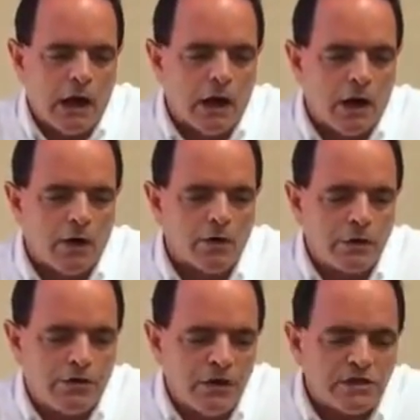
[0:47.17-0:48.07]

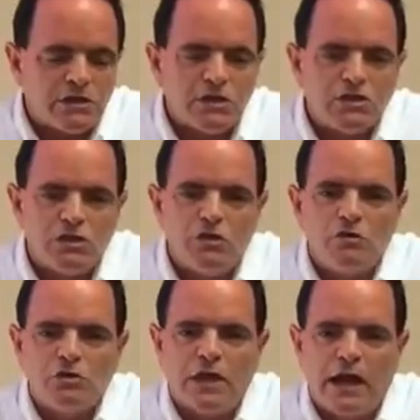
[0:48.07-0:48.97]
are this is
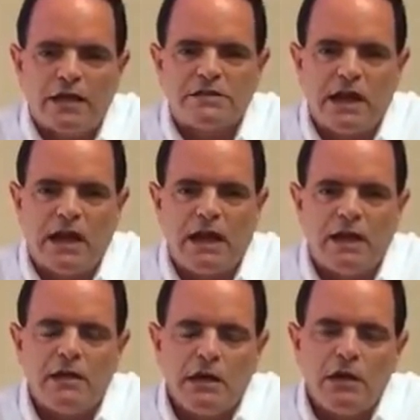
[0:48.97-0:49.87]
used as
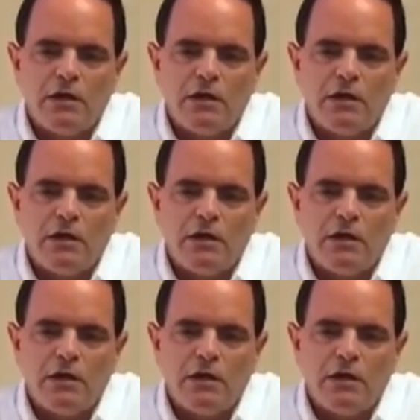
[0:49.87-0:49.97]
a